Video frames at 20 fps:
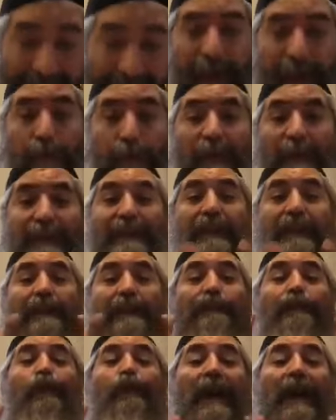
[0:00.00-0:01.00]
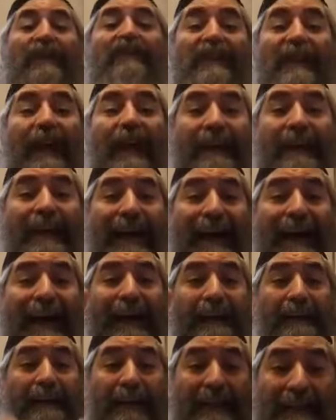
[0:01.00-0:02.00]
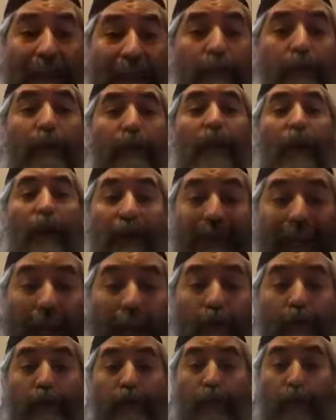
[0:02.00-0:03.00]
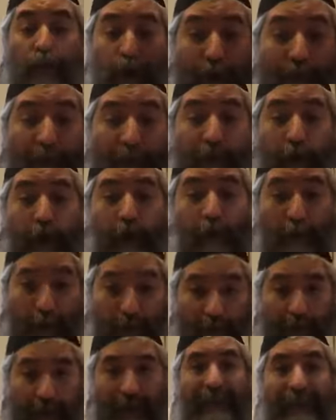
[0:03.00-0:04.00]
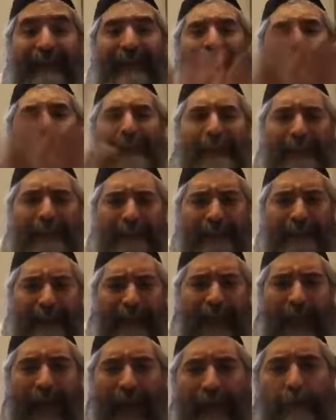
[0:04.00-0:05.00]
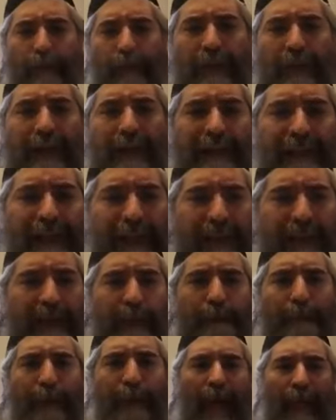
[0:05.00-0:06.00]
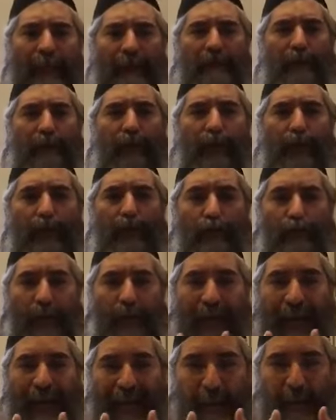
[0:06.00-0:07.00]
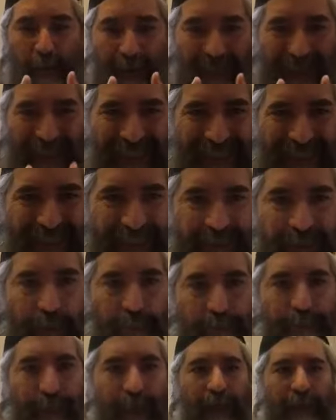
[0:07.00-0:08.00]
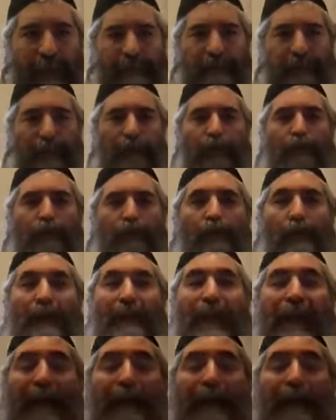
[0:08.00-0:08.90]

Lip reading: I will give you Ashgacha that will allow you to go forward. Klalit, I will clean the paths for you. I will ease the path for you.